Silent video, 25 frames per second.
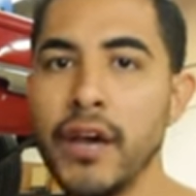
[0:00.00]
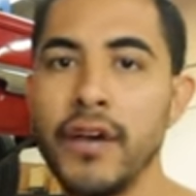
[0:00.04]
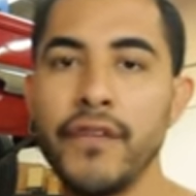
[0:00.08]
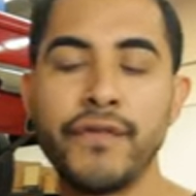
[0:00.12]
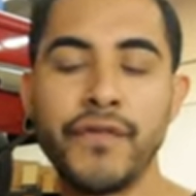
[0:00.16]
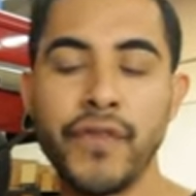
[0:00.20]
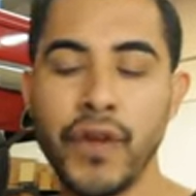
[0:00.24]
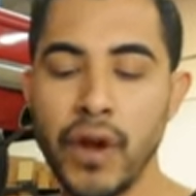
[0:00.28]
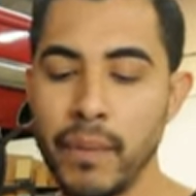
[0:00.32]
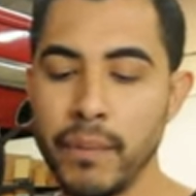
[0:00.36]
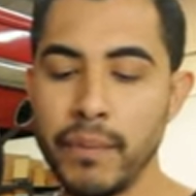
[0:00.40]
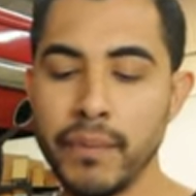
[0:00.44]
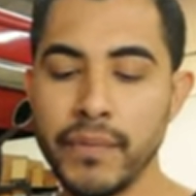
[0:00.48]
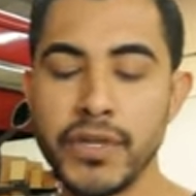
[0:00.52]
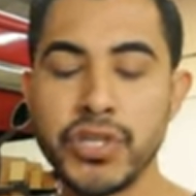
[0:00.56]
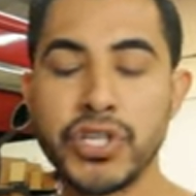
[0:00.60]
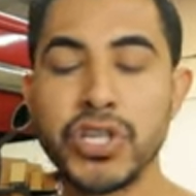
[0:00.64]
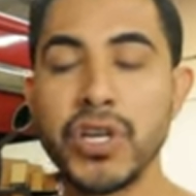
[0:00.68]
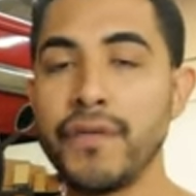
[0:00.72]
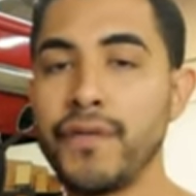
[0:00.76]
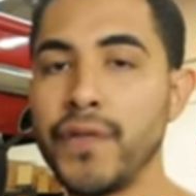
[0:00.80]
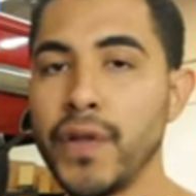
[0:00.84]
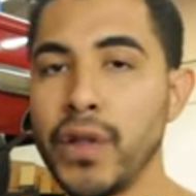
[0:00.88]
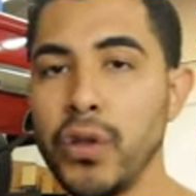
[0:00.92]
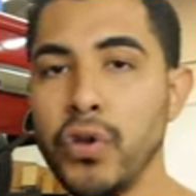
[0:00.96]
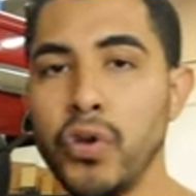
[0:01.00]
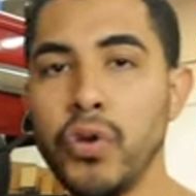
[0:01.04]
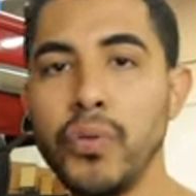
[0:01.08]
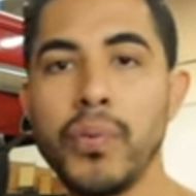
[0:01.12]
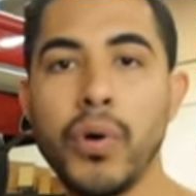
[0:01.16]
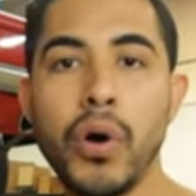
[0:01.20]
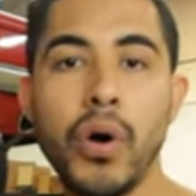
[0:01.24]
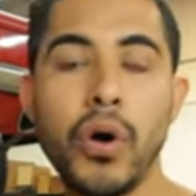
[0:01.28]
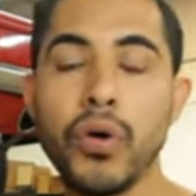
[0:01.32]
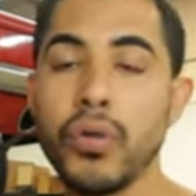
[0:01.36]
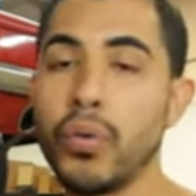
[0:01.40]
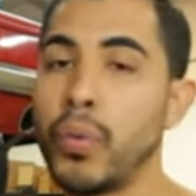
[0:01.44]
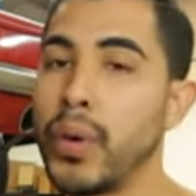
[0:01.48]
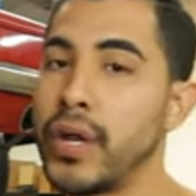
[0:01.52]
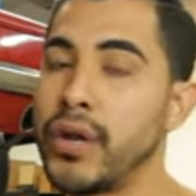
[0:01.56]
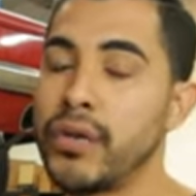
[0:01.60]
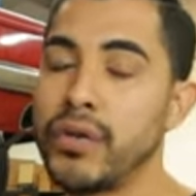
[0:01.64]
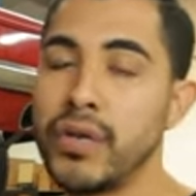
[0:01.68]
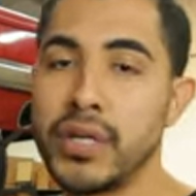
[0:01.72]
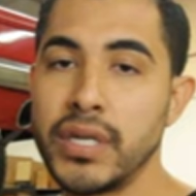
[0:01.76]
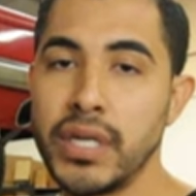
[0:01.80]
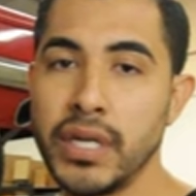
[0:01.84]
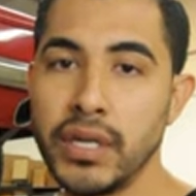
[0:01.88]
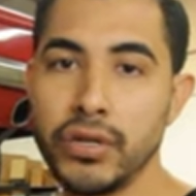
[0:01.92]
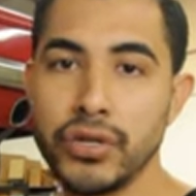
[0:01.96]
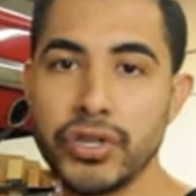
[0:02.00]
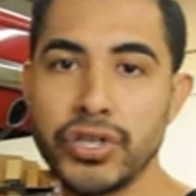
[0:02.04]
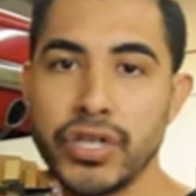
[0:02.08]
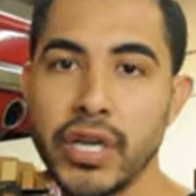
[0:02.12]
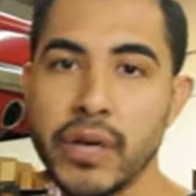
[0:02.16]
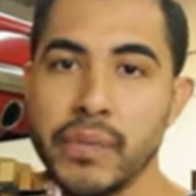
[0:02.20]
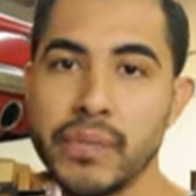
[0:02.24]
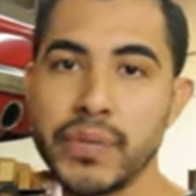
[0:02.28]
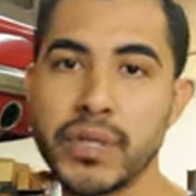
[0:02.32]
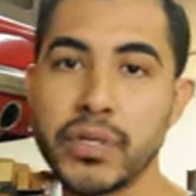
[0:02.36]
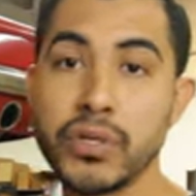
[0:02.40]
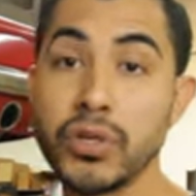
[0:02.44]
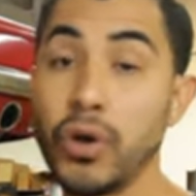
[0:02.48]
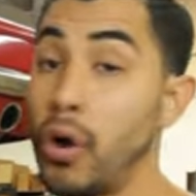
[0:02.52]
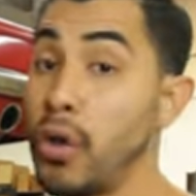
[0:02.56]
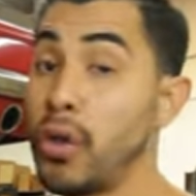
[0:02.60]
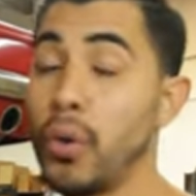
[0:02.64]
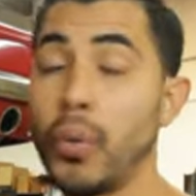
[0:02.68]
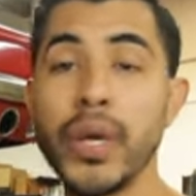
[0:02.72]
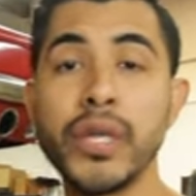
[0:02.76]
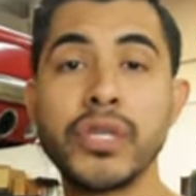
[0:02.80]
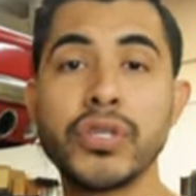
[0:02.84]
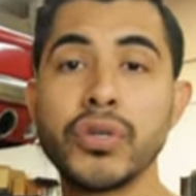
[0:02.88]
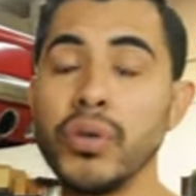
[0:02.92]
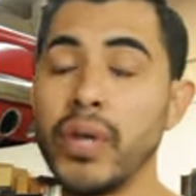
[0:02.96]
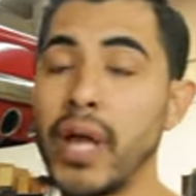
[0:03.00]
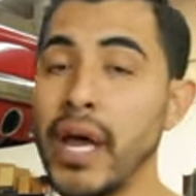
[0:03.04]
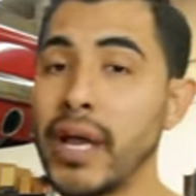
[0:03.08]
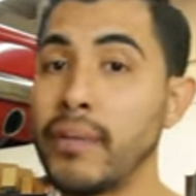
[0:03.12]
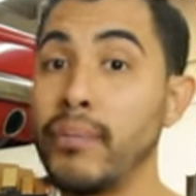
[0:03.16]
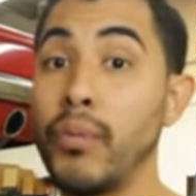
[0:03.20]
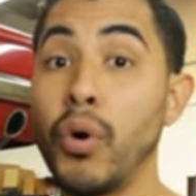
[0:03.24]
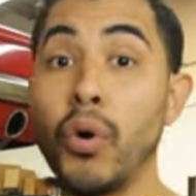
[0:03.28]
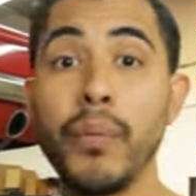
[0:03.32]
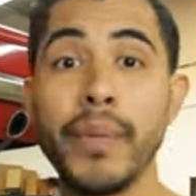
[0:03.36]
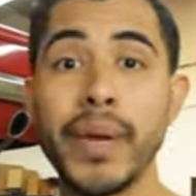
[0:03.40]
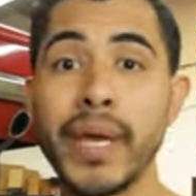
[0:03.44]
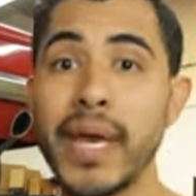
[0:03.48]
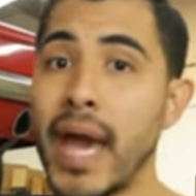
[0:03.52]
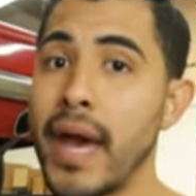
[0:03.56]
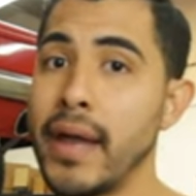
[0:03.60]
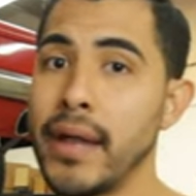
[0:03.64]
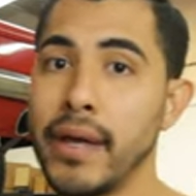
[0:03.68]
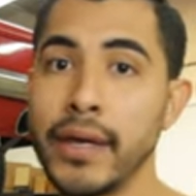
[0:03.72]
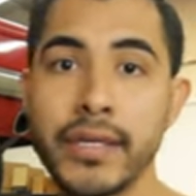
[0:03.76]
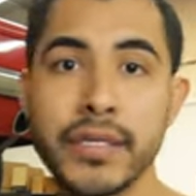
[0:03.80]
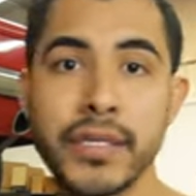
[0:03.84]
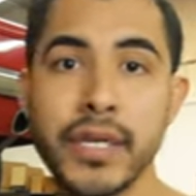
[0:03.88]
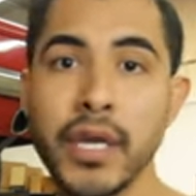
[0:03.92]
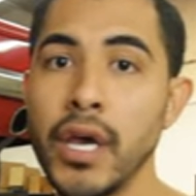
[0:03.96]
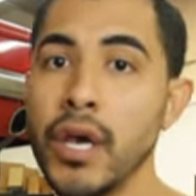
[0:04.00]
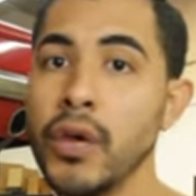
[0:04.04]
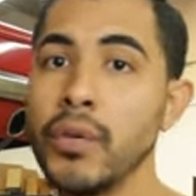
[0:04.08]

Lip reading: From Jiffy Lube all the way to the dealerships, all the way to like mobile mechanics.